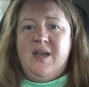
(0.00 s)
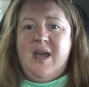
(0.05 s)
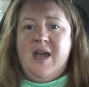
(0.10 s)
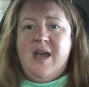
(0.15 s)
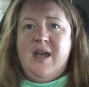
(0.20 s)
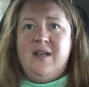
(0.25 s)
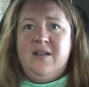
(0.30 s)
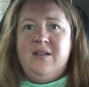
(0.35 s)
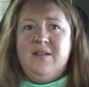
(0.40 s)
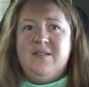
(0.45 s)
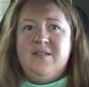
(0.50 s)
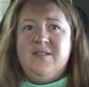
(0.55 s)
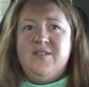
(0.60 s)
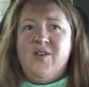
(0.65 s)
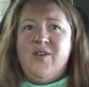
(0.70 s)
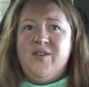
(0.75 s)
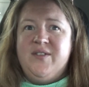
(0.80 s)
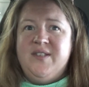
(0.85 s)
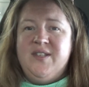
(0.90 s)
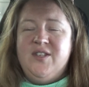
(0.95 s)
and
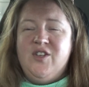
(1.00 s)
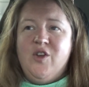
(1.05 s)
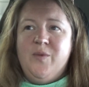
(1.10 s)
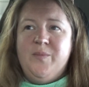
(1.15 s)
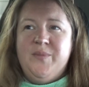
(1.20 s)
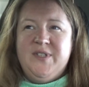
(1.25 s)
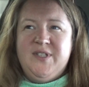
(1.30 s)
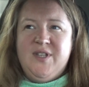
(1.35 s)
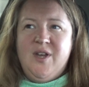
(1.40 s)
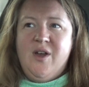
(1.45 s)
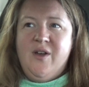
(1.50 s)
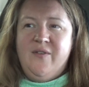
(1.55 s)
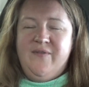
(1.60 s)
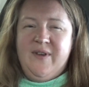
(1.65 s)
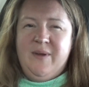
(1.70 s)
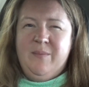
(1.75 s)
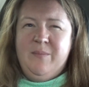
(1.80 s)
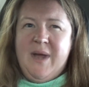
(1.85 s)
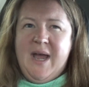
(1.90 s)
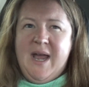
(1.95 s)
started
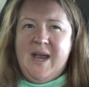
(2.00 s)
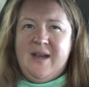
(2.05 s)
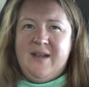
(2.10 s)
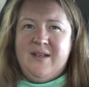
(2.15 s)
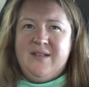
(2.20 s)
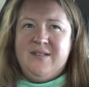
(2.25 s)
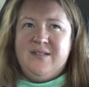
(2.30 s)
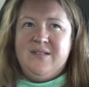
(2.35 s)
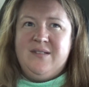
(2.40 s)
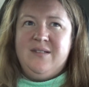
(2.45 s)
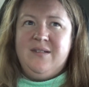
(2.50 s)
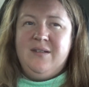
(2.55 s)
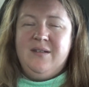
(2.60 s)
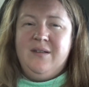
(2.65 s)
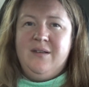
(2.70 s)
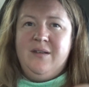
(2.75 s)
observing Max